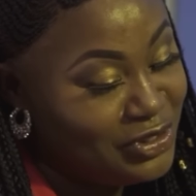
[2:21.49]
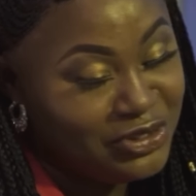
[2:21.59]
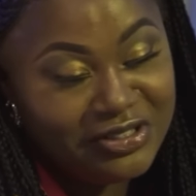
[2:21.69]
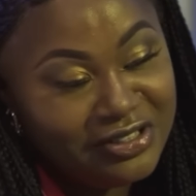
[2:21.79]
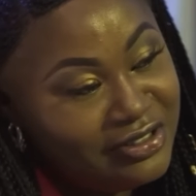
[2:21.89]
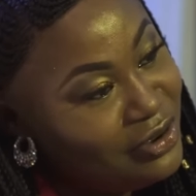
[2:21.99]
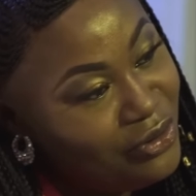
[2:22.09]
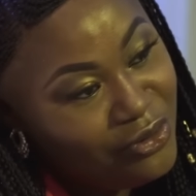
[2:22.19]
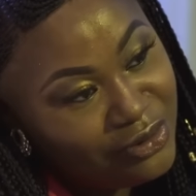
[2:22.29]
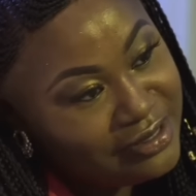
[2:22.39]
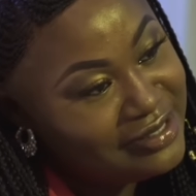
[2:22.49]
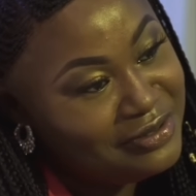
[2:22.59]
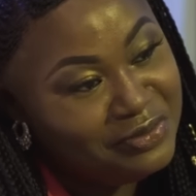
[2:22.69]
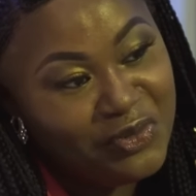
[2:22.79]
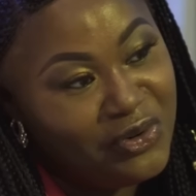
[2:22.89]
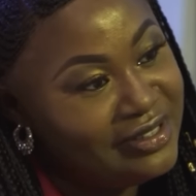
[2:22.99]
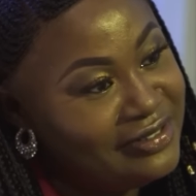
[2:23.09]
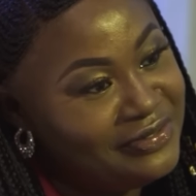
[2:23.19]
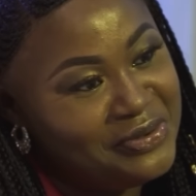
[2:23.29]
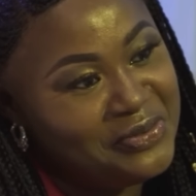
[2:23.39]
You're just an awesome,
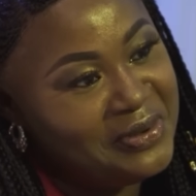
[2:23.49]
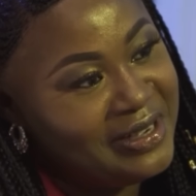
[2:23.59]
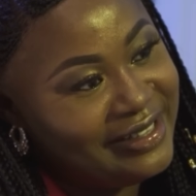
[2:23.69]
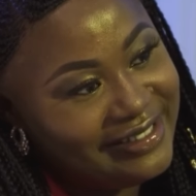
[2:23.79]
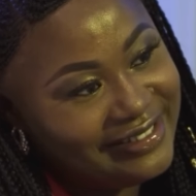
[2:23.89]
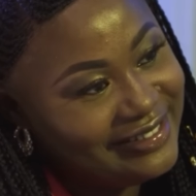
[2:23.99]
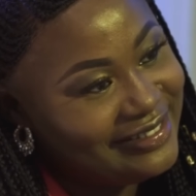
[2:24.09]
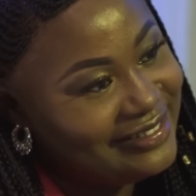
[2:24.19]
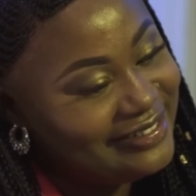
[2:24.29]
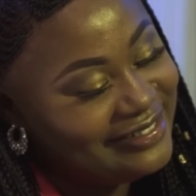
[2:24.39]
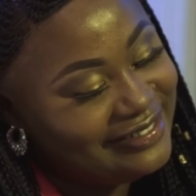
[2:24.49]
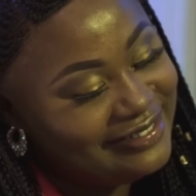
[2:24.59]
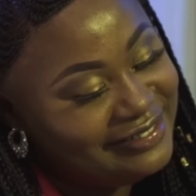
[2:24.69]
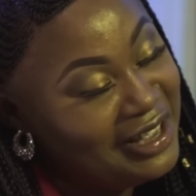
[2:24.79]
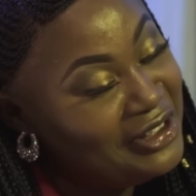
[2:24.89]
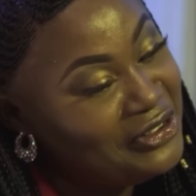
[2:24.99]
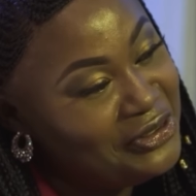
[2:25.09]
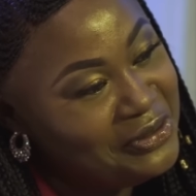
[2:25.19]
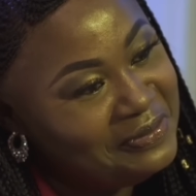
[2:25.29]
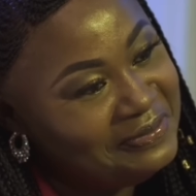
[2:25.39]
wonderful man.
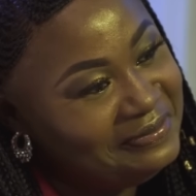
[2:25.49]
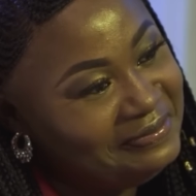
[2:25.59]
Thank you.